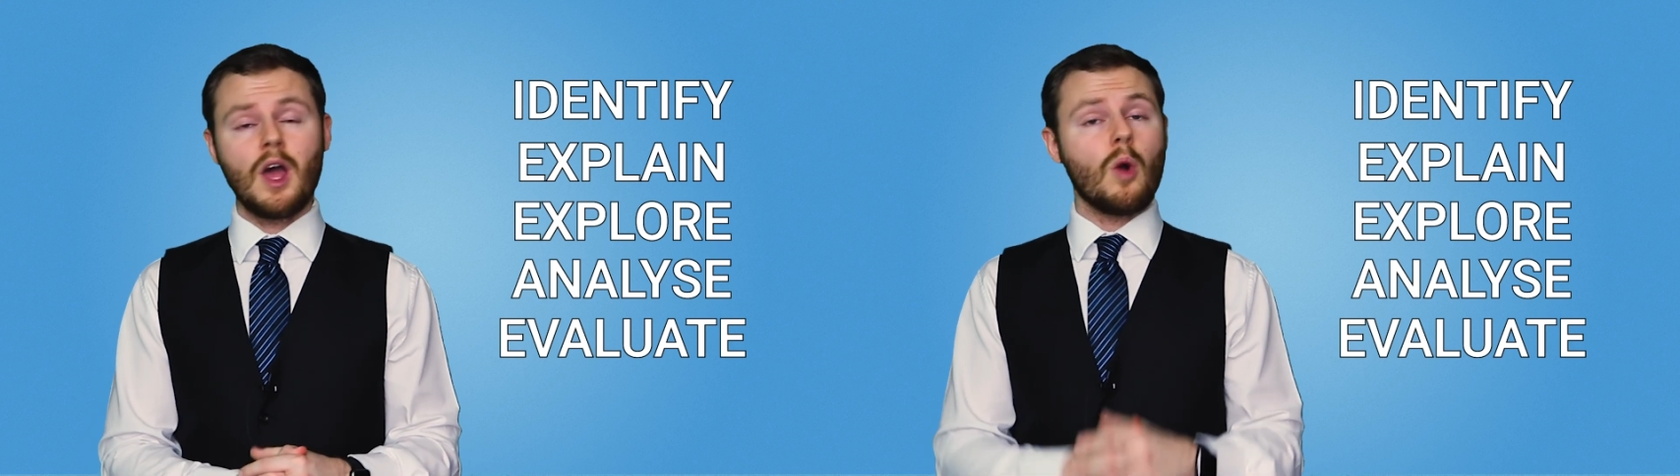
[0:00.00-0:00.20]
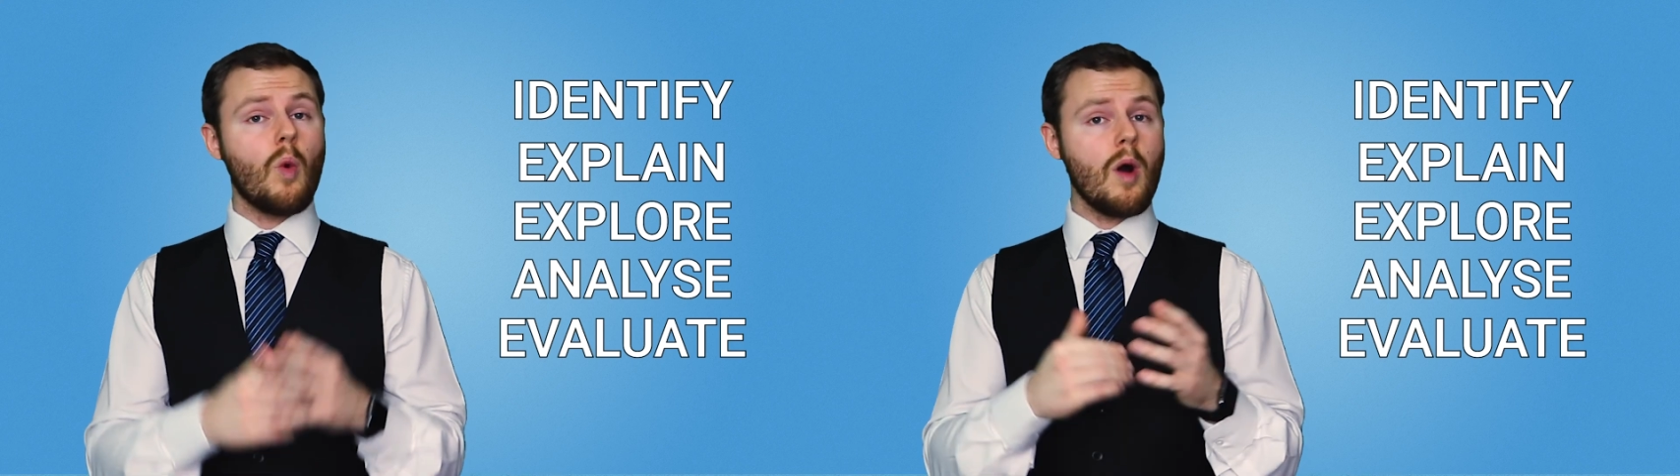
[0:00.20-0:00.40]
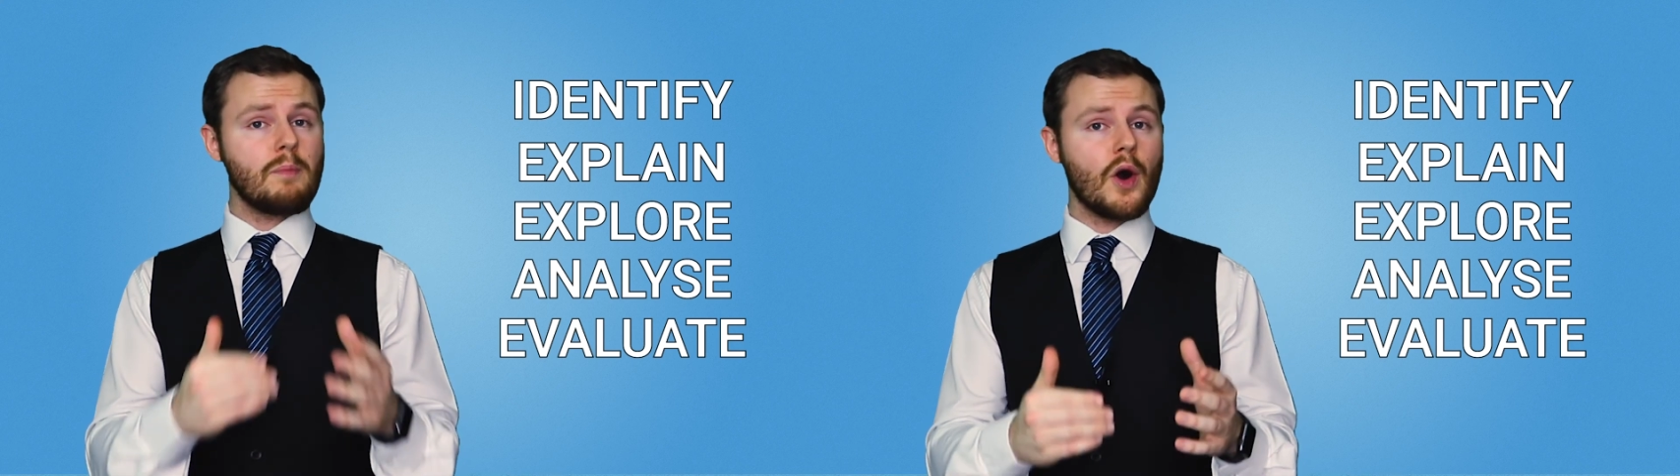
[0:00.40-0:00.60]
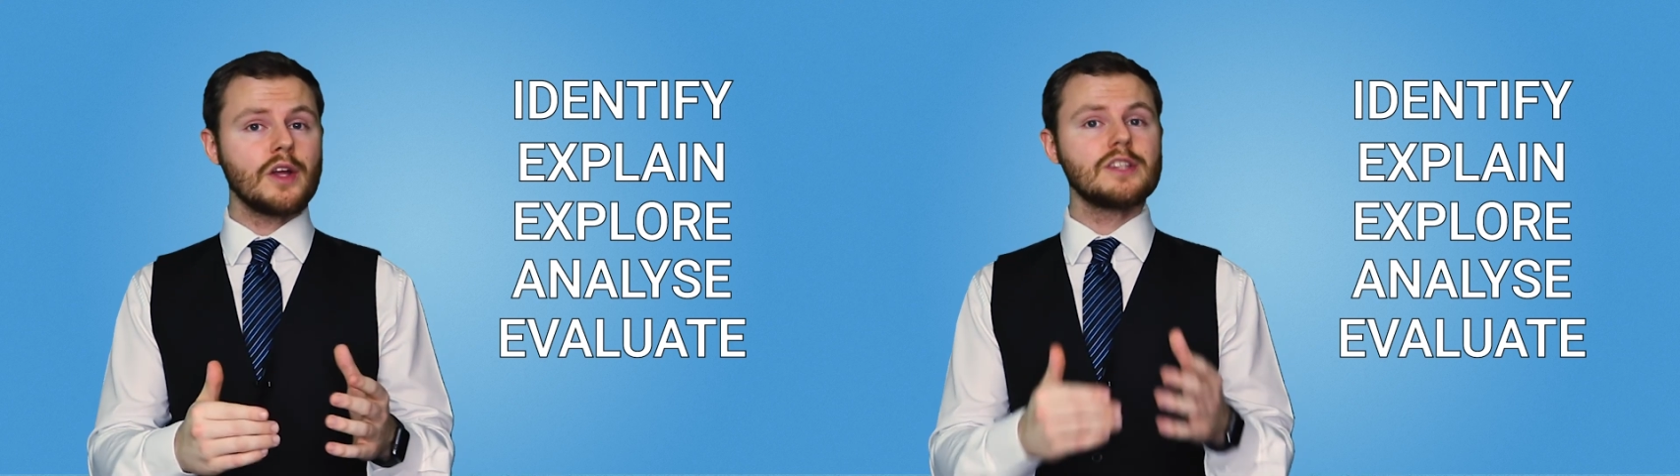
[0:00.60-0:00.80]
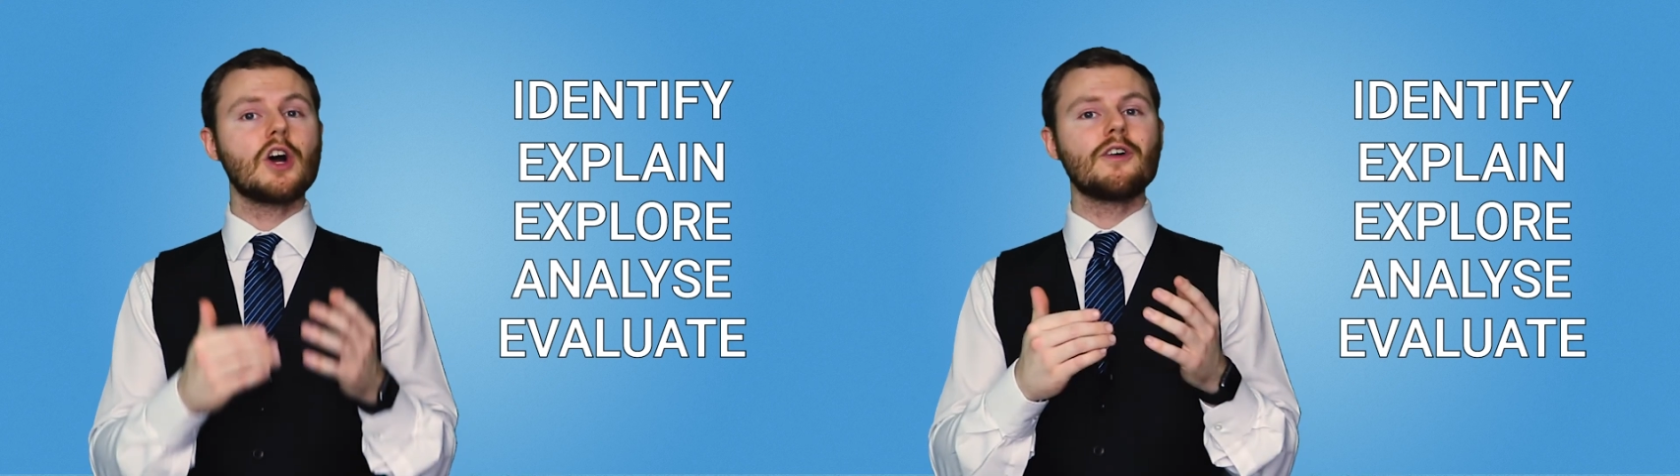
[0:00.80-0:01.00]
What
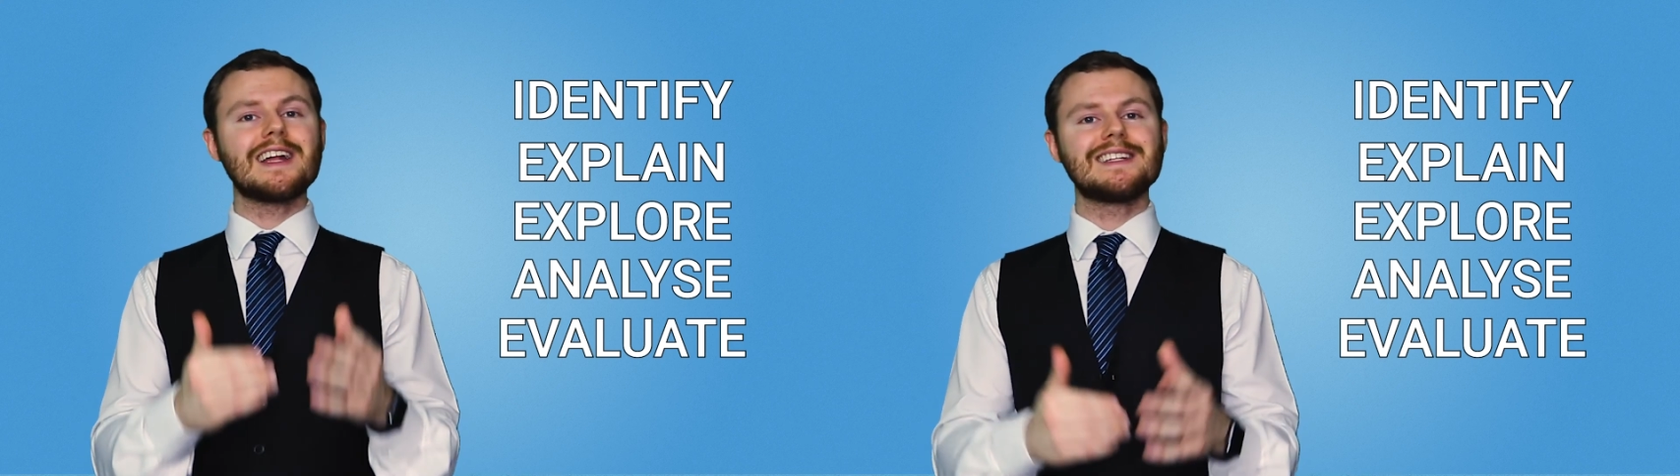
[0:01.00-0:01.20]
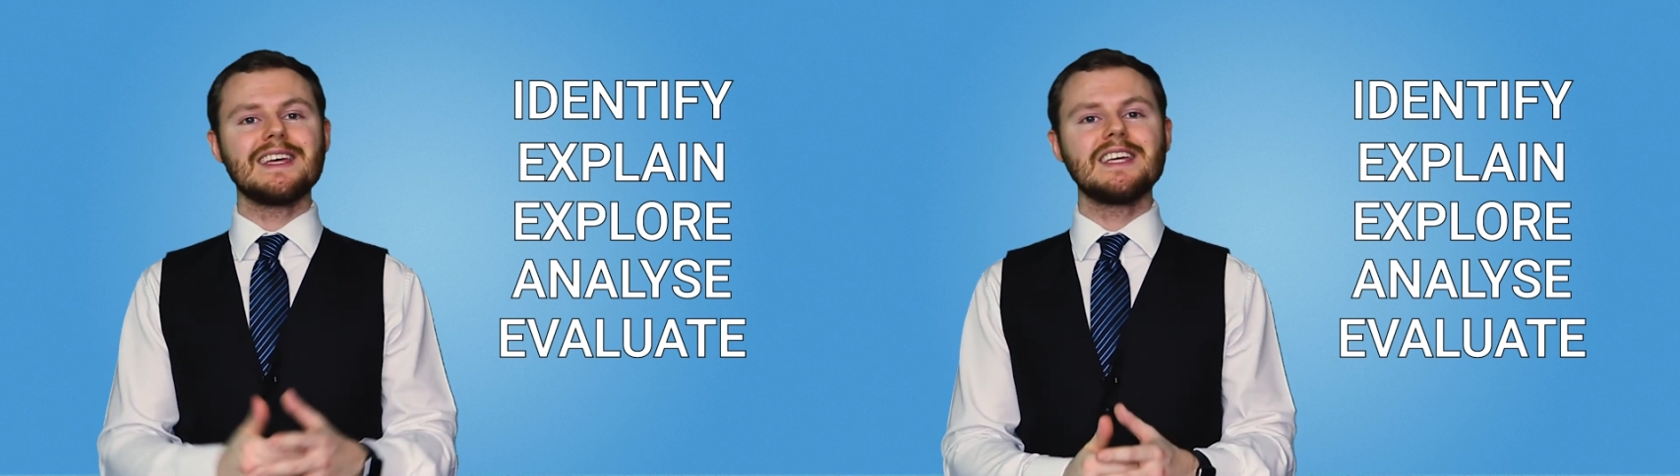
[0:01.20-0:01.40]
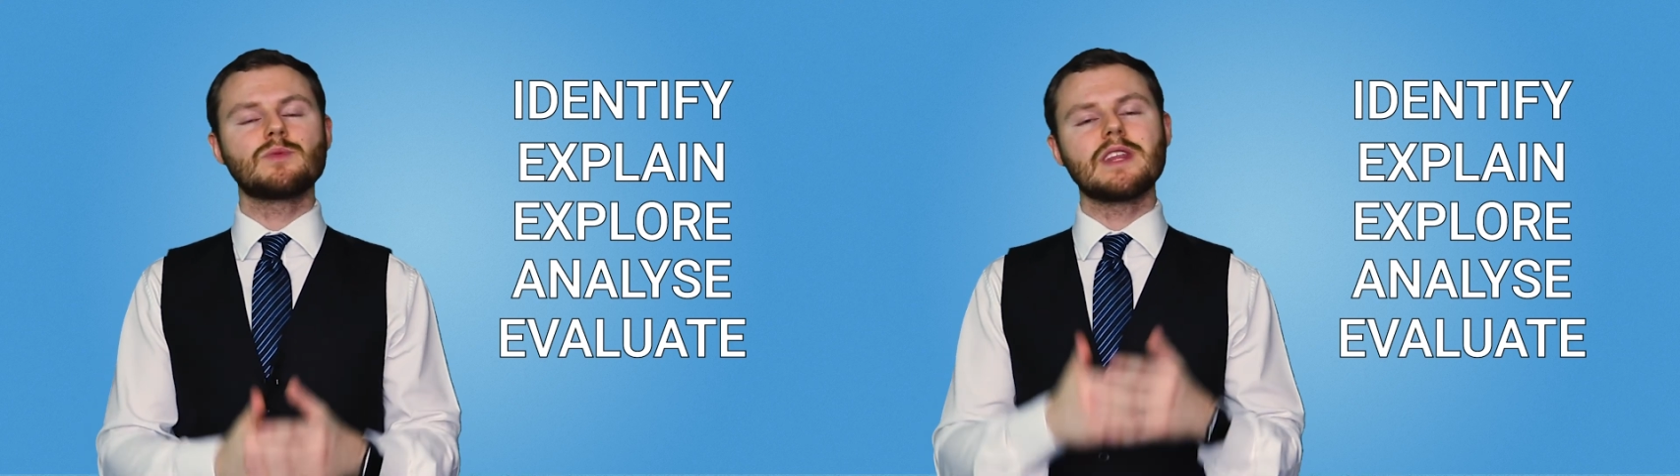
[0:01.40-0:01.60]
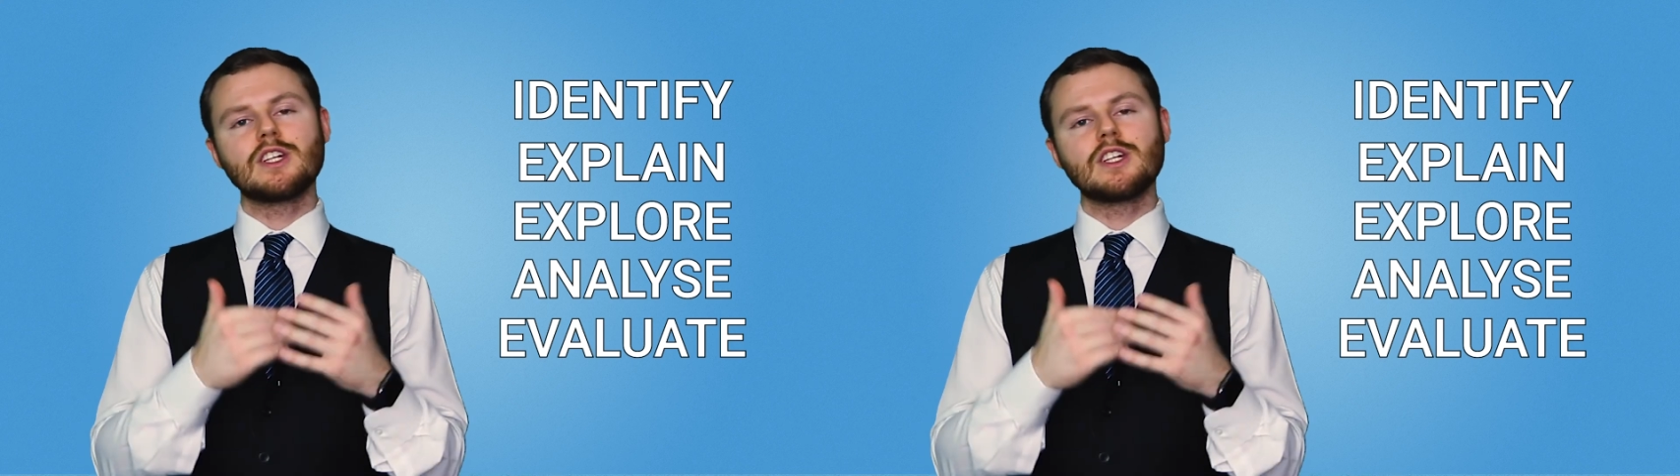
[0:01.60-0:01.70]
points or ideas were they